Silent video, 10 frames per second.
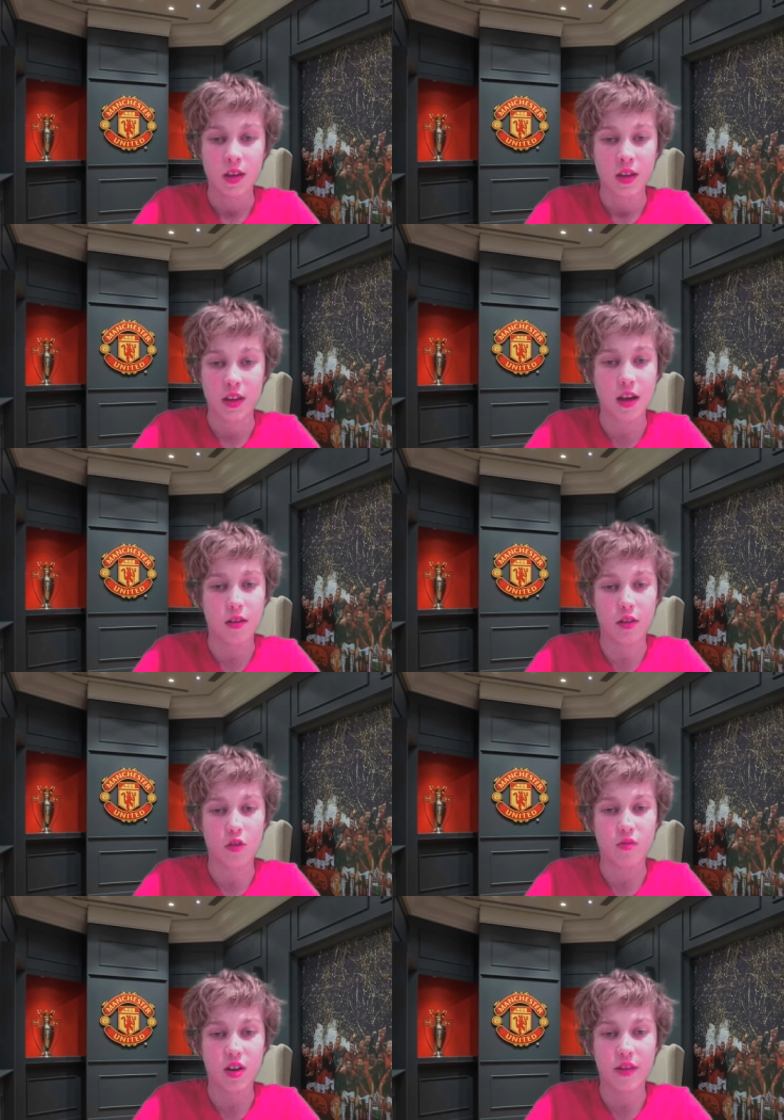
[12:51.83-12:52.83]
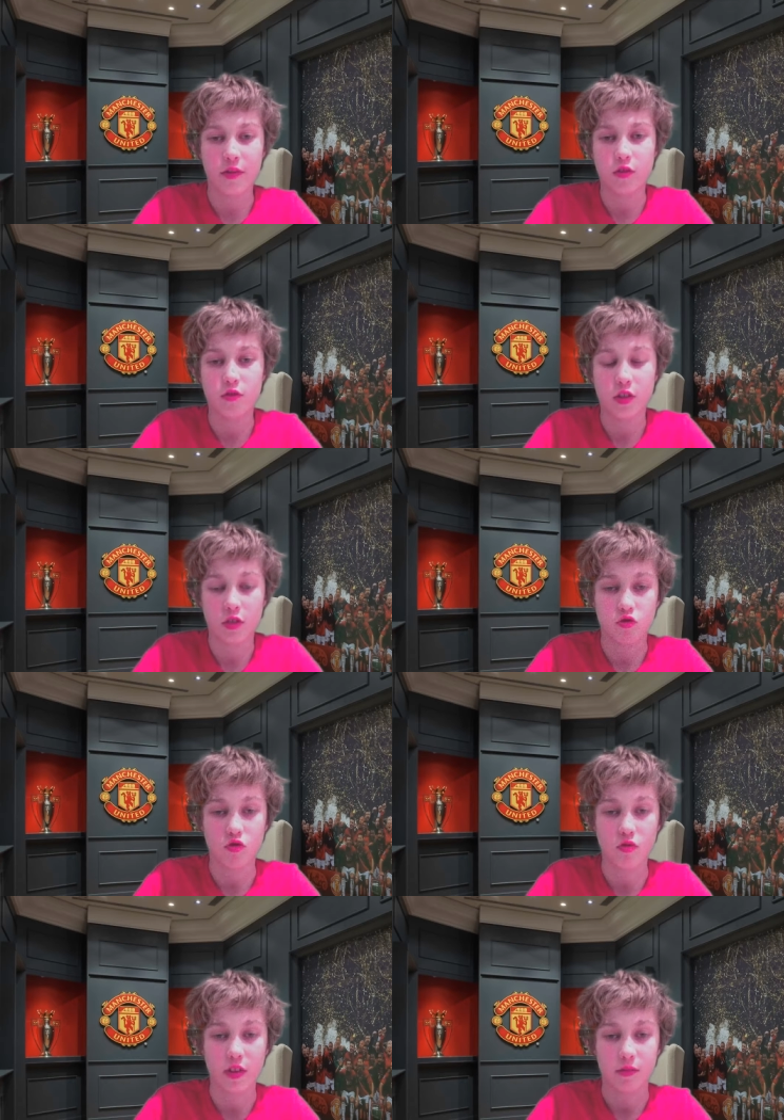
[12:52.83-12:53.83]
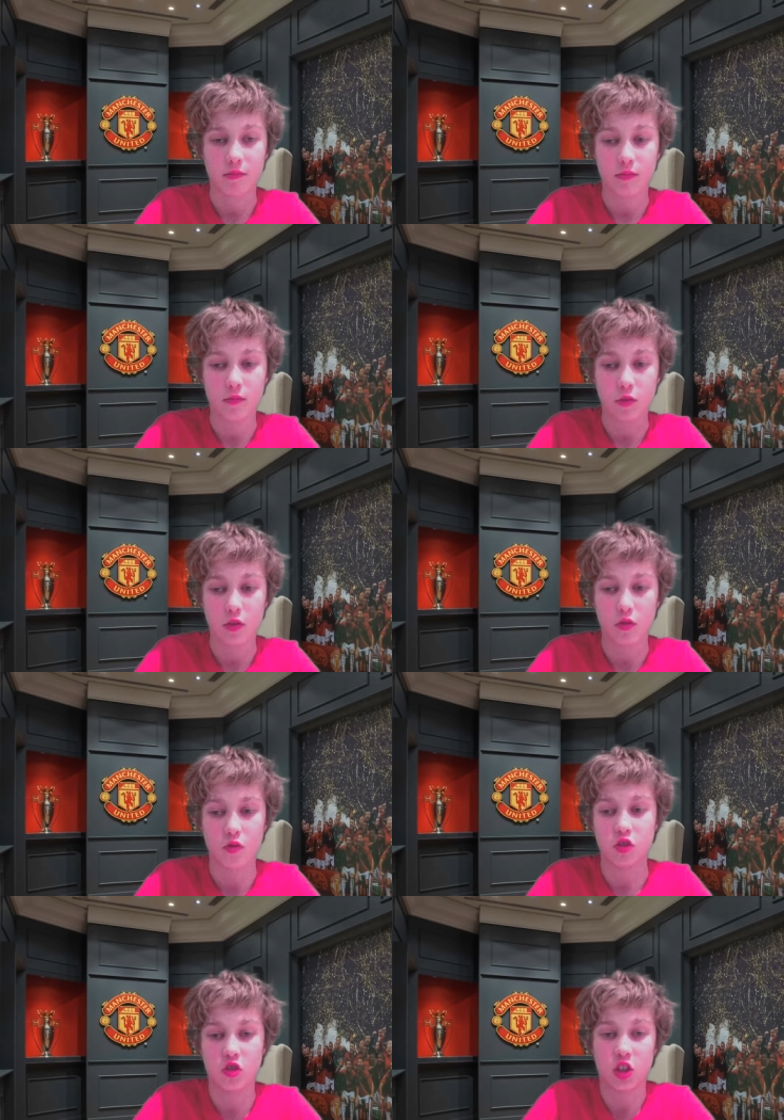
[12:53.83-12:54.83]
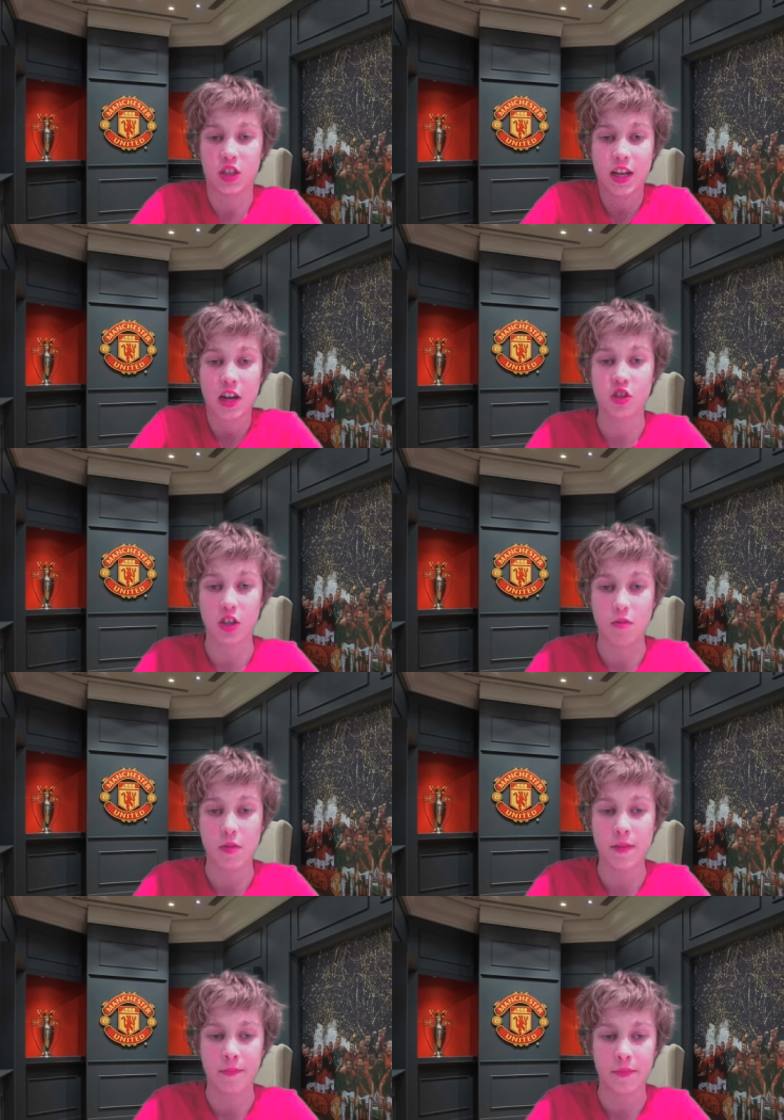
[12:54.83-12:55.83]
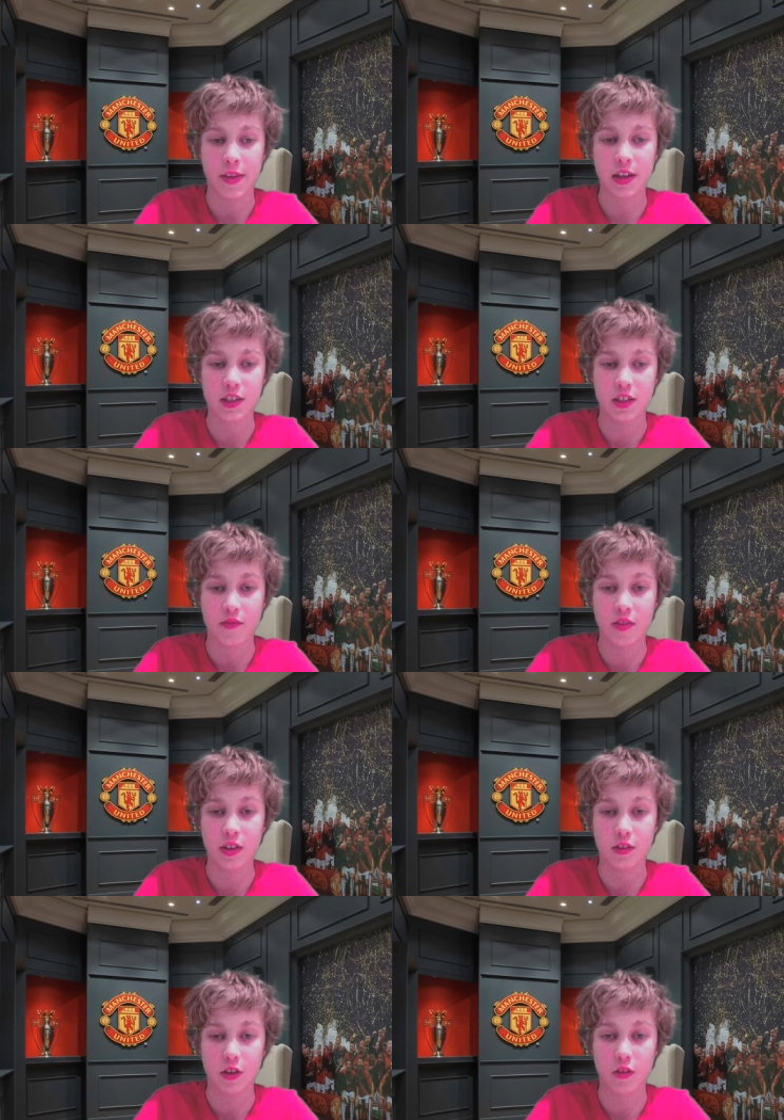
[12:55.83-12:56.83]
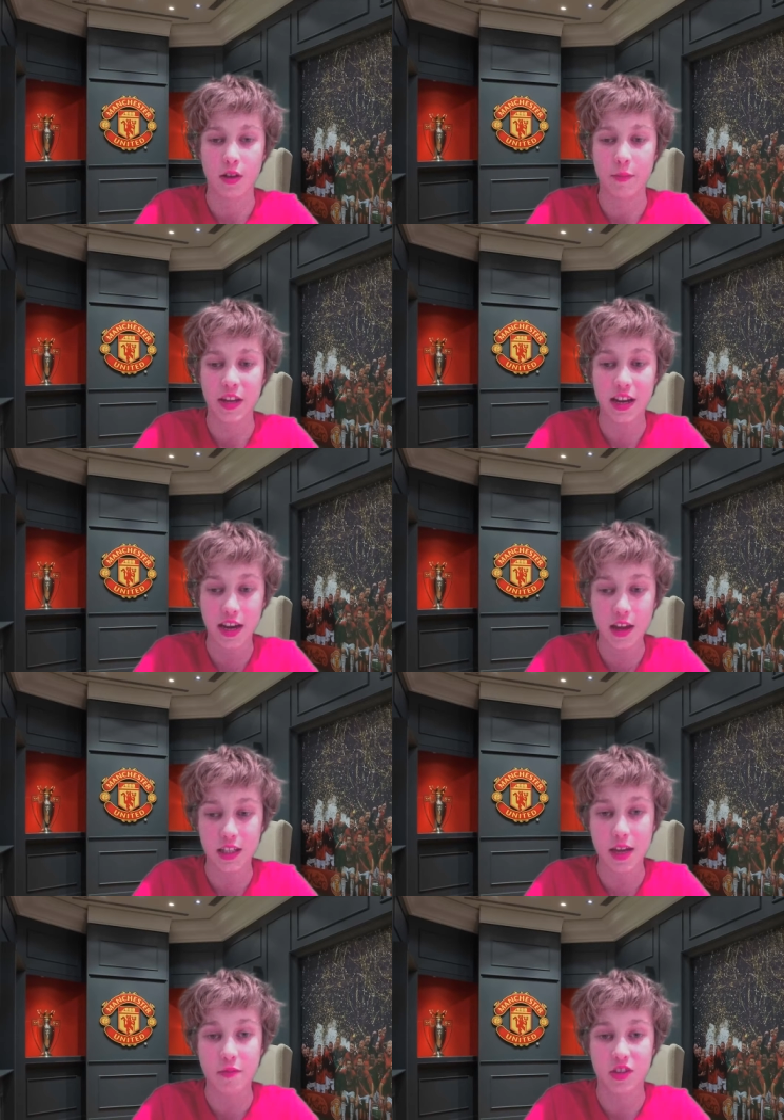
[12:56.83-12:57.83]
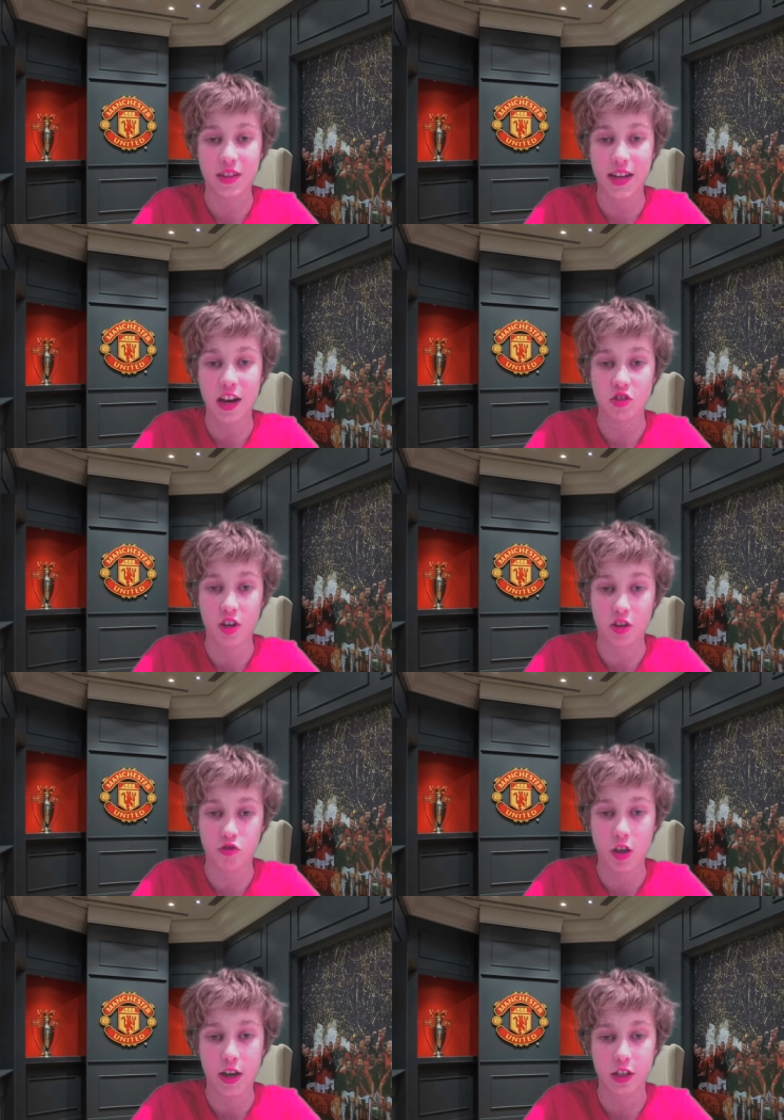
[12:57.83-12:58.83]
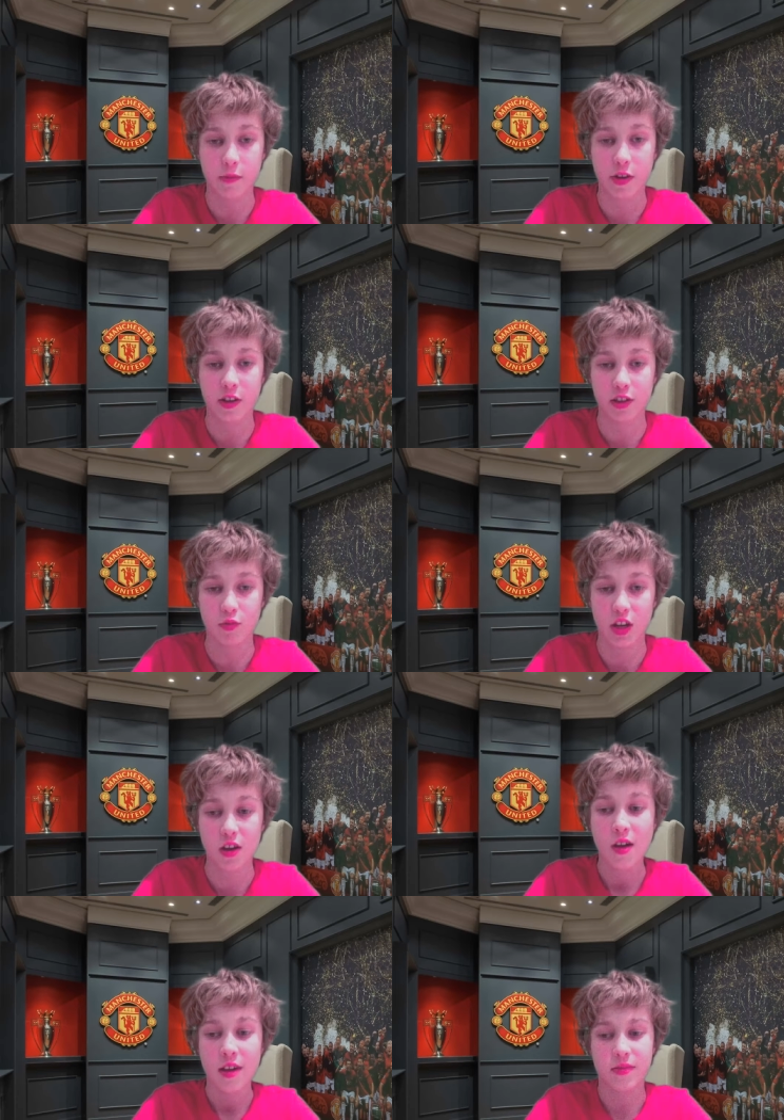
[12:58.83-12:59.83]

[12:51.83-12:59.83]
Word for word: yeah, look, we're either losing or drawing or just snatching a win. That's the thing, though. I mean, against Everton, they actually tried, to be honest with you.